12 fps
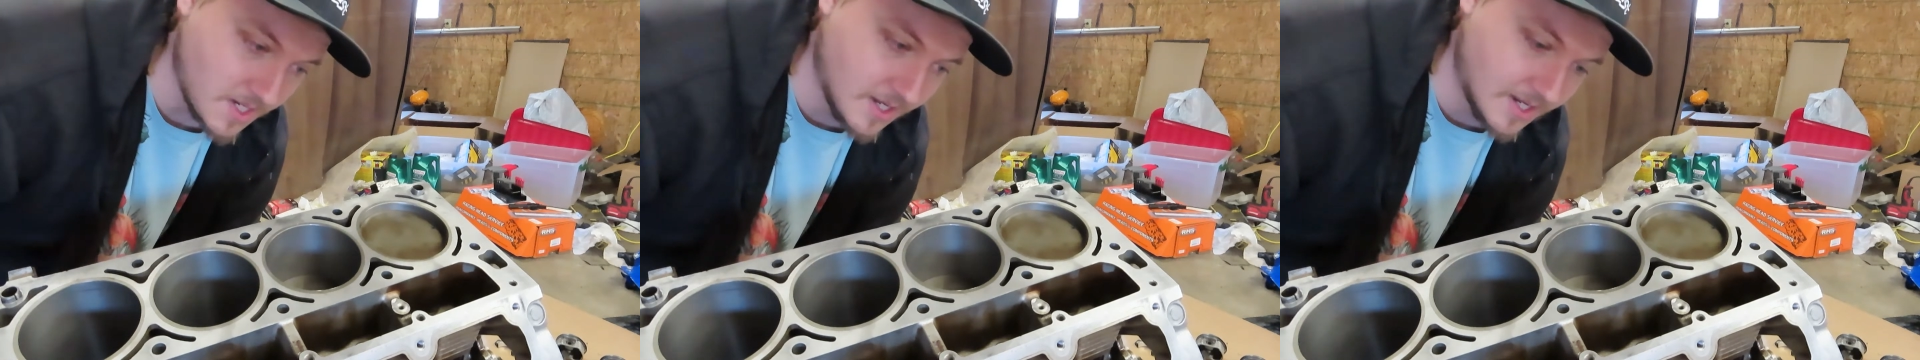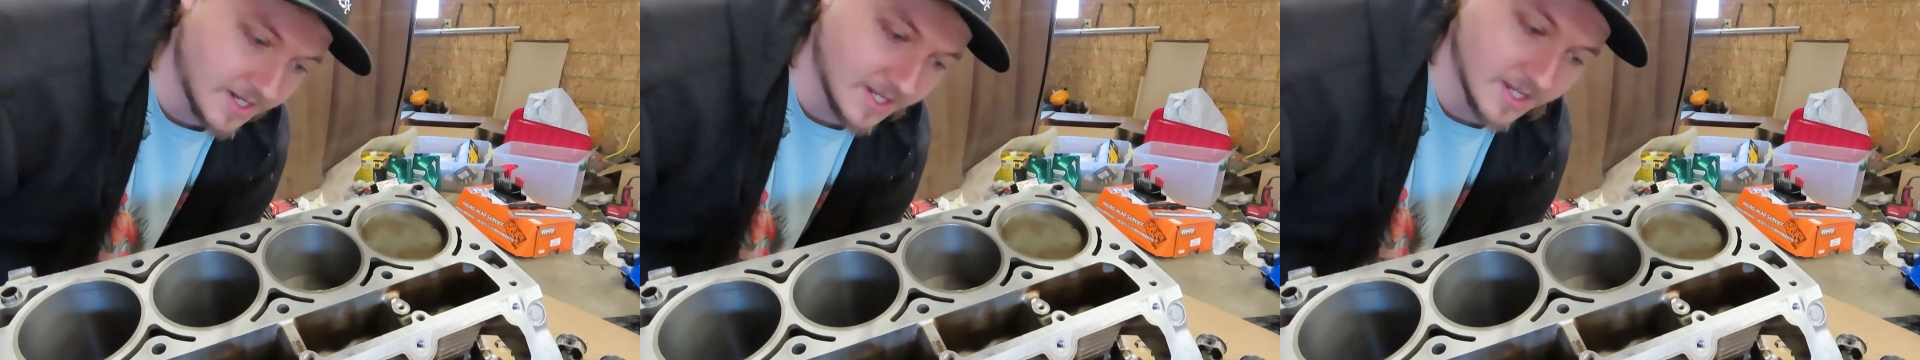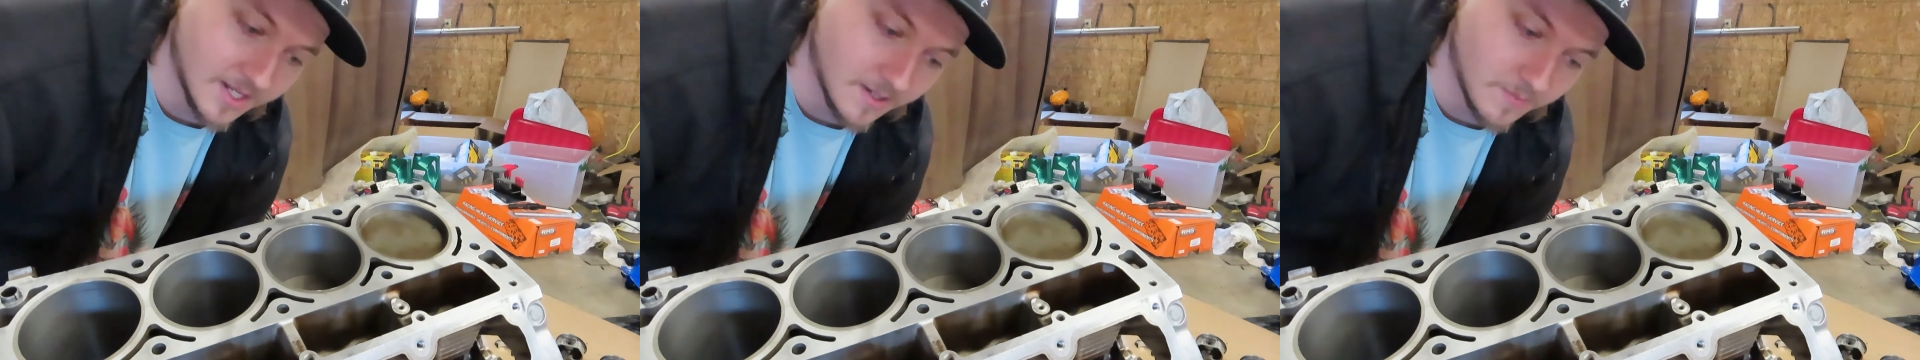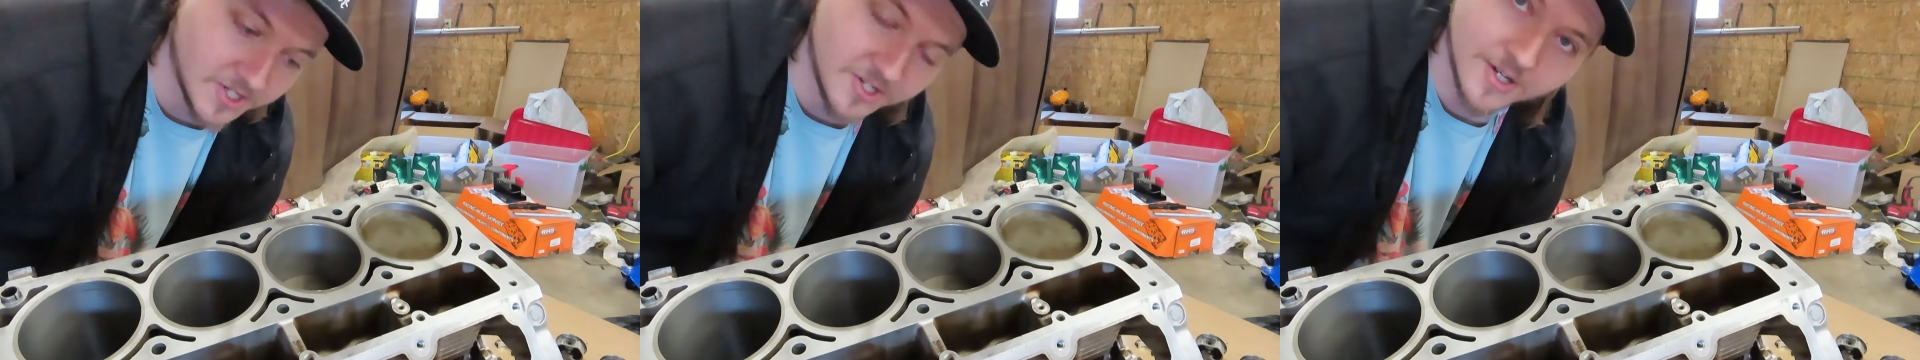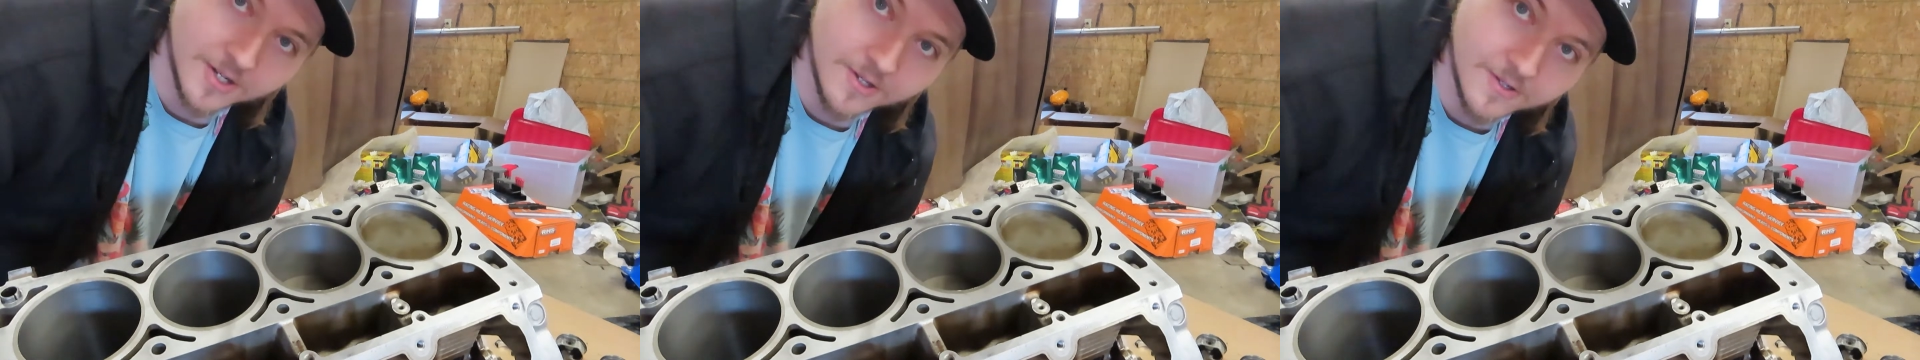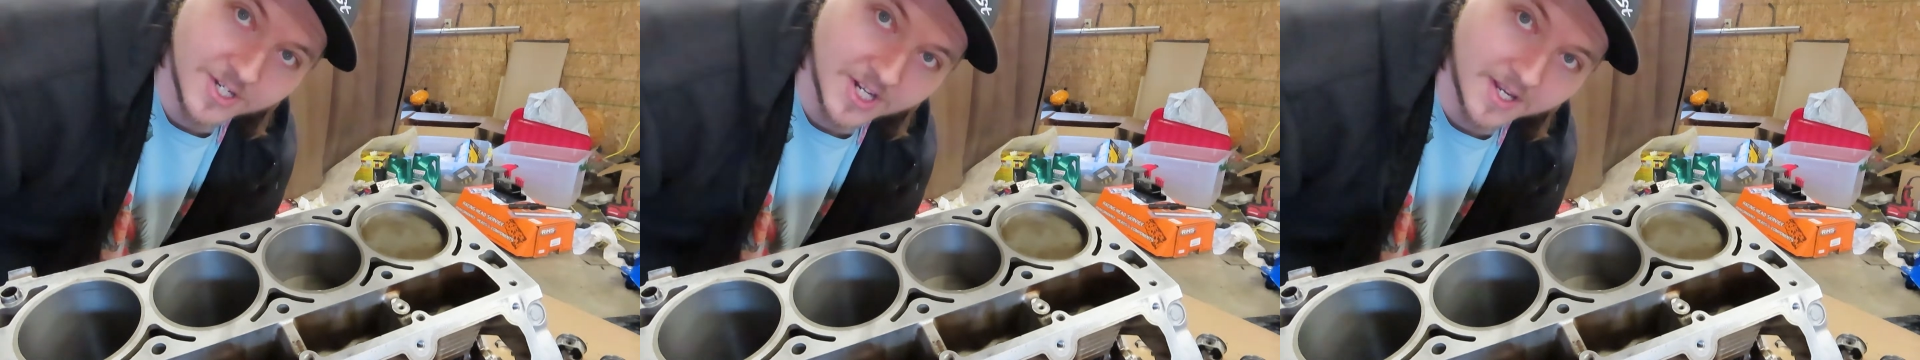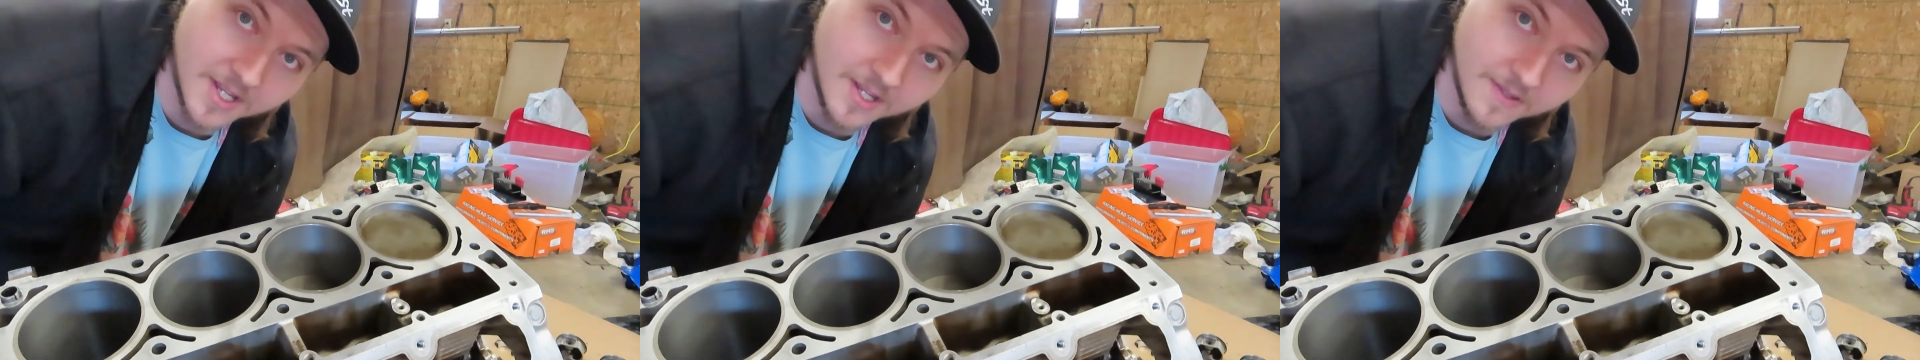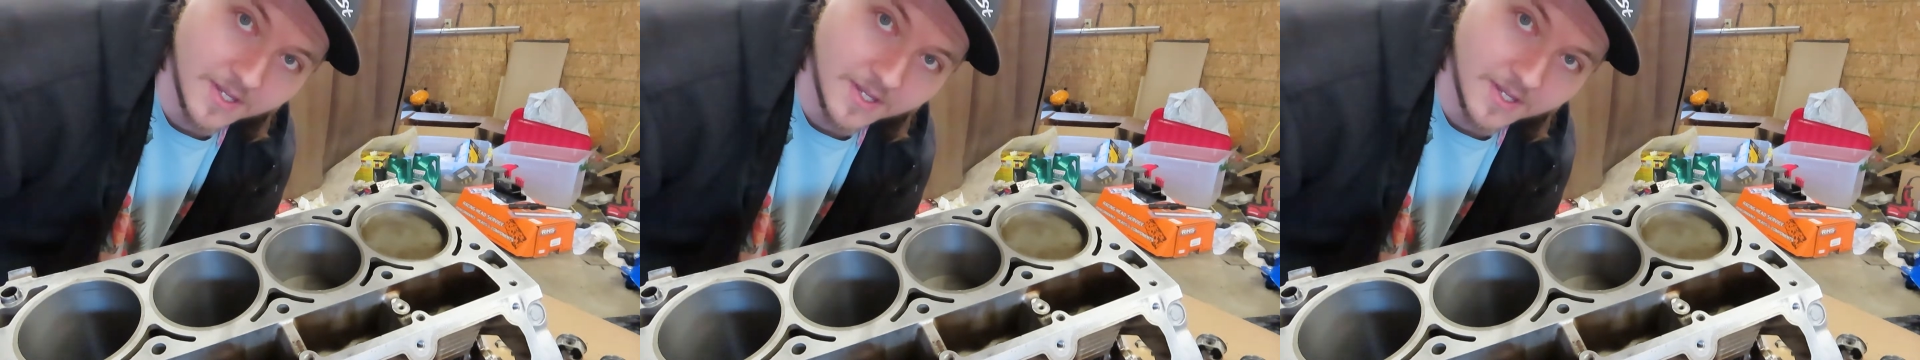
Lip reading: And then I'm going to show you checking